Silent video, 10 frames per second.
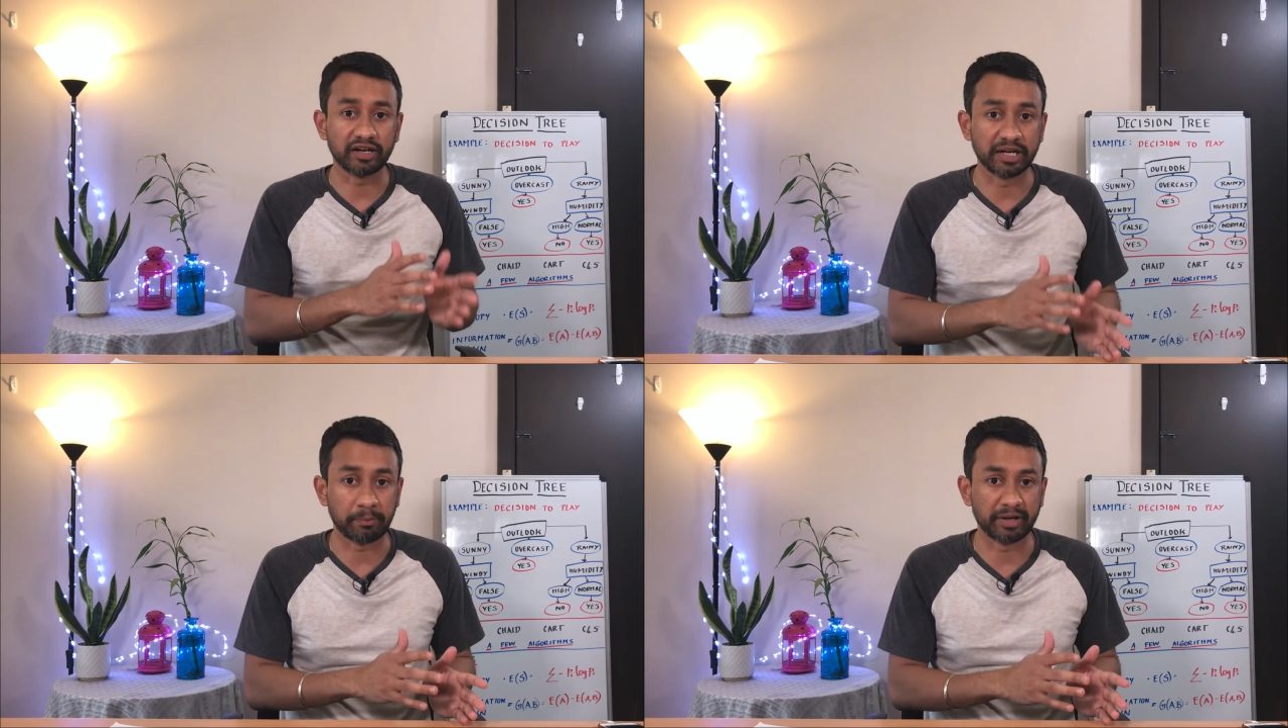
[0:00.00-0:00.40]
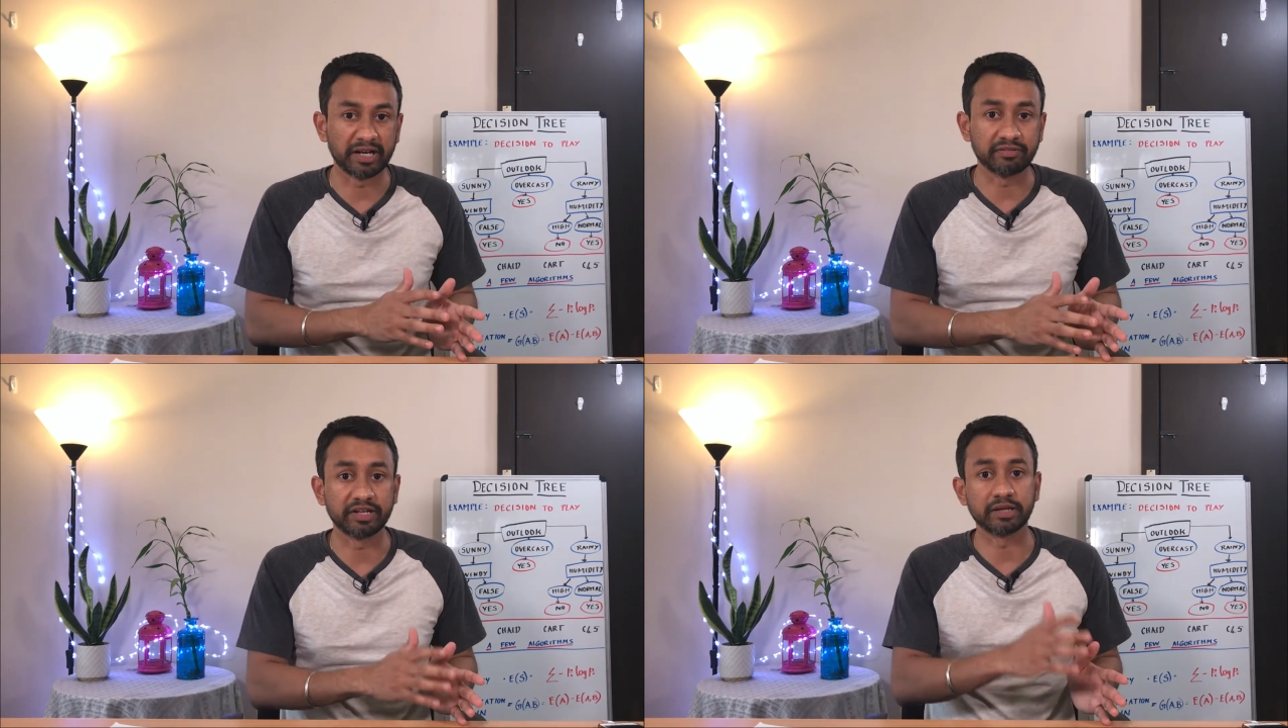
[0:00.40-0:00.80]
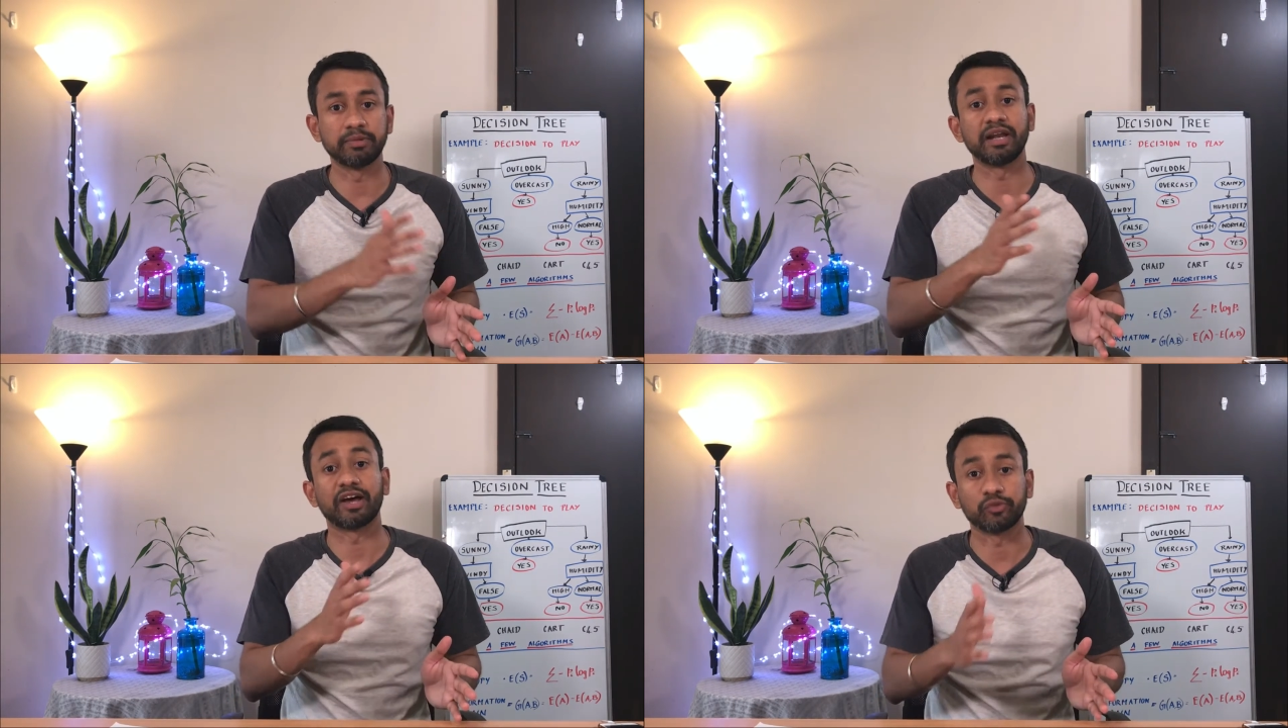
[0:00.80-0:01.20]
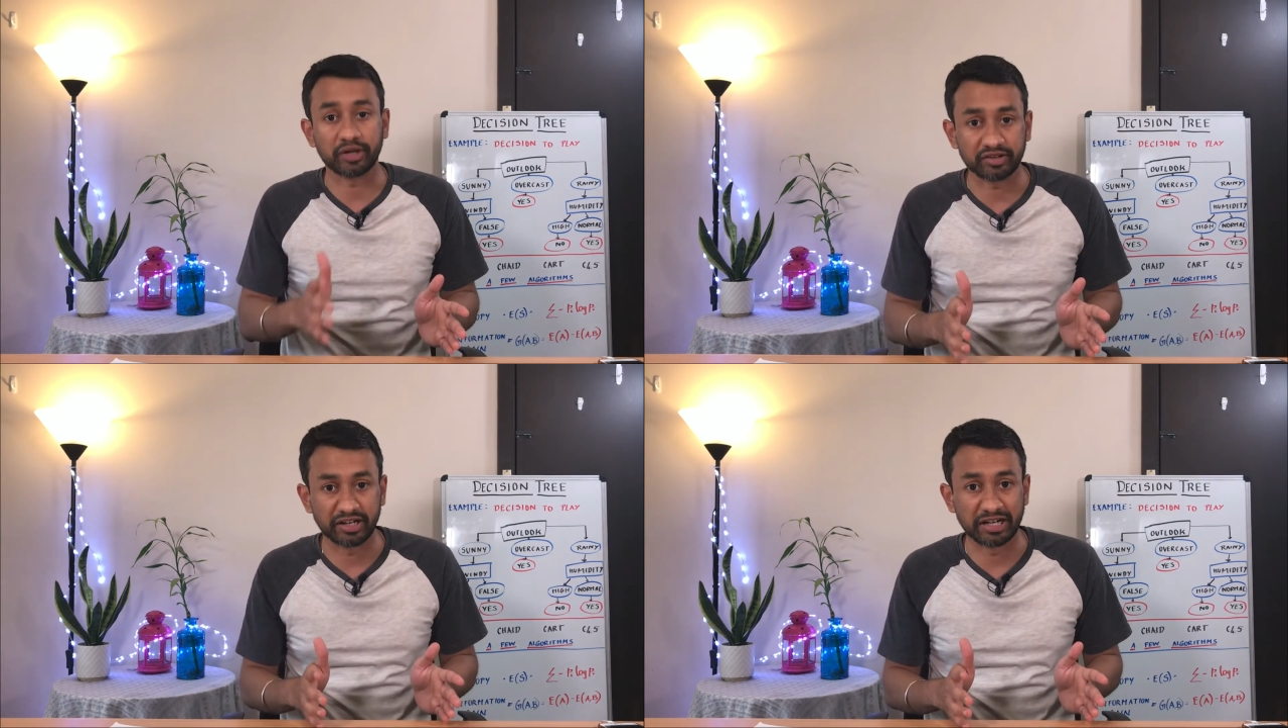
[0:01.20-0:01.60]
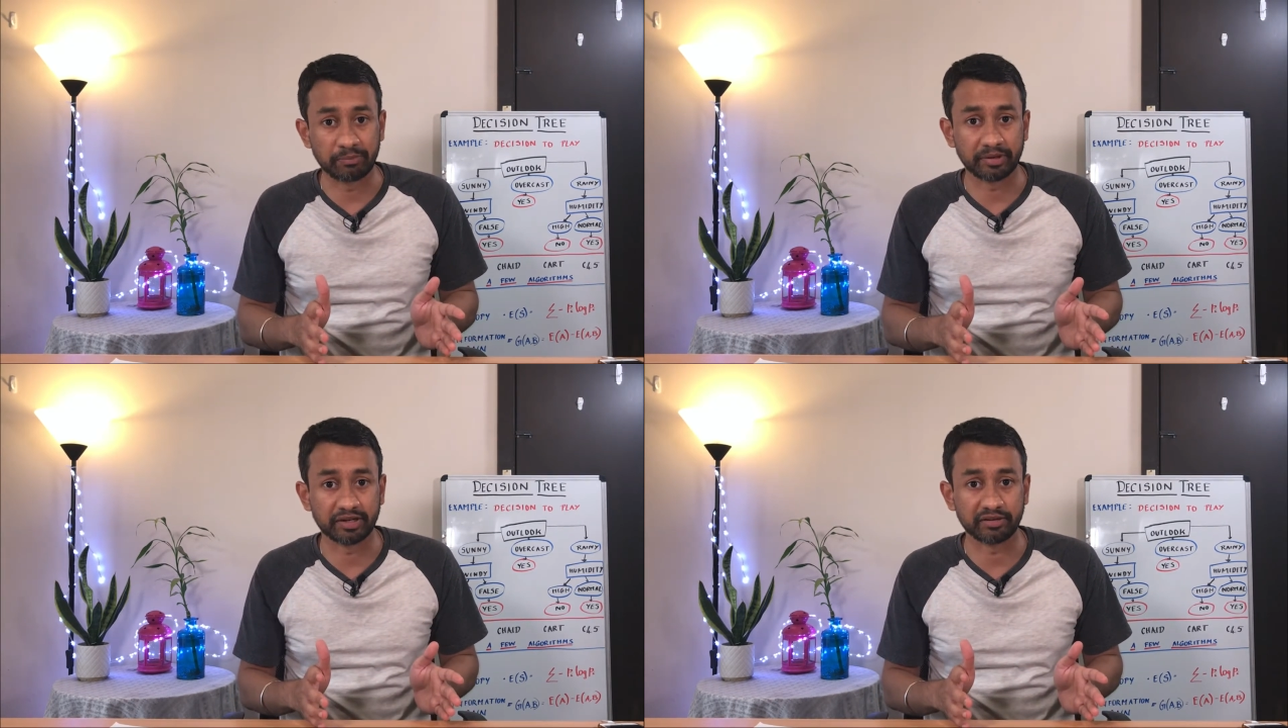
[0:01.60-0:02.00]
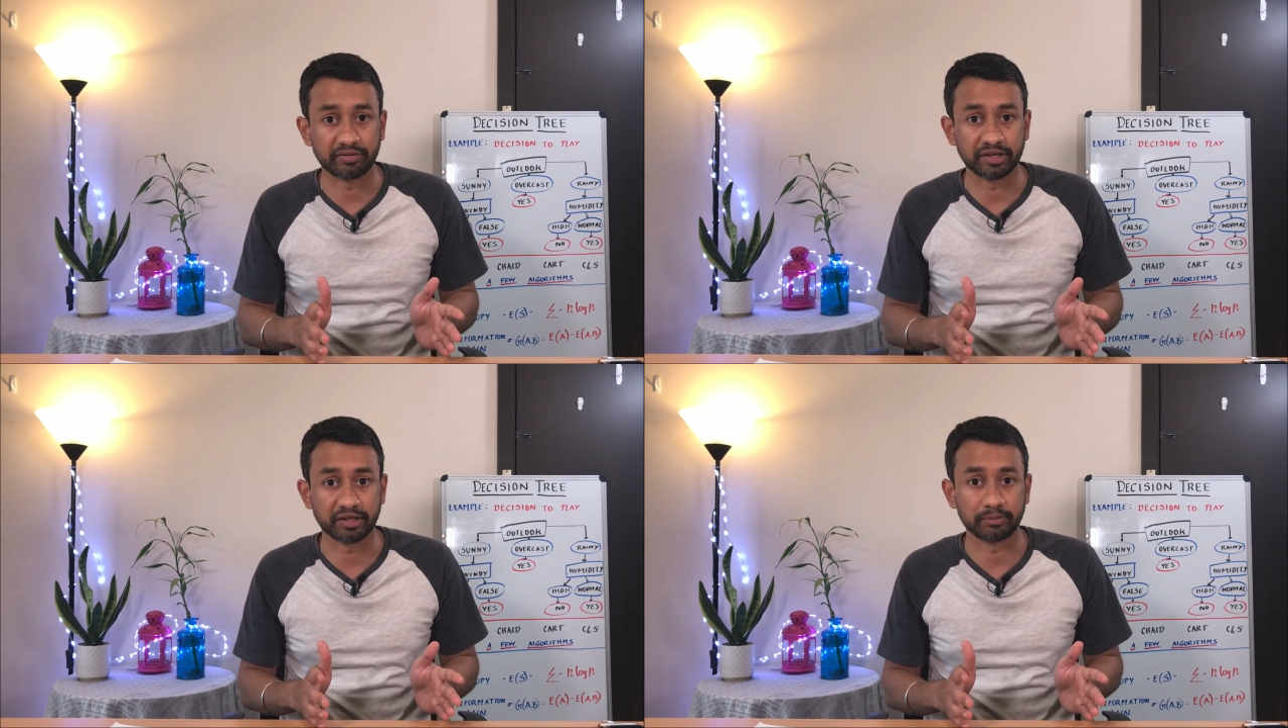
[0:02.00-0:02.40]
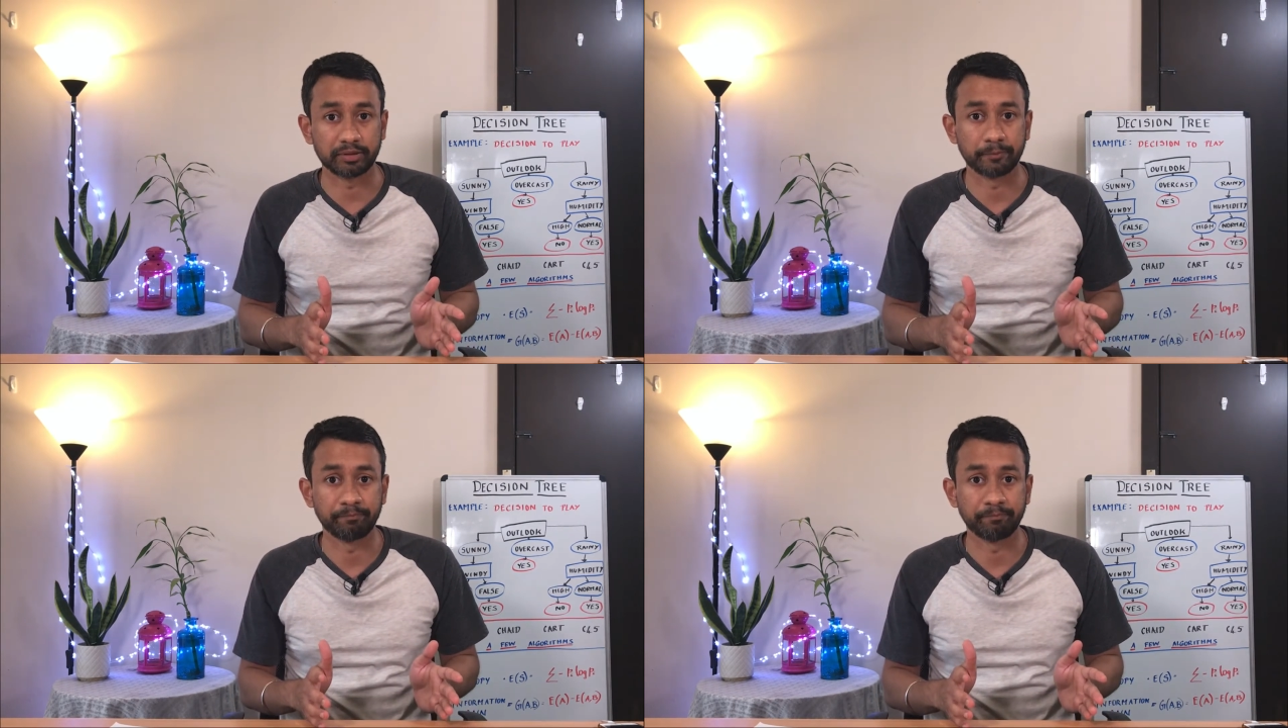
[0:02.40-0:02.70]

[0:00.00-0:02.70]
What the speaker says: dependent variable as well as an independent variable.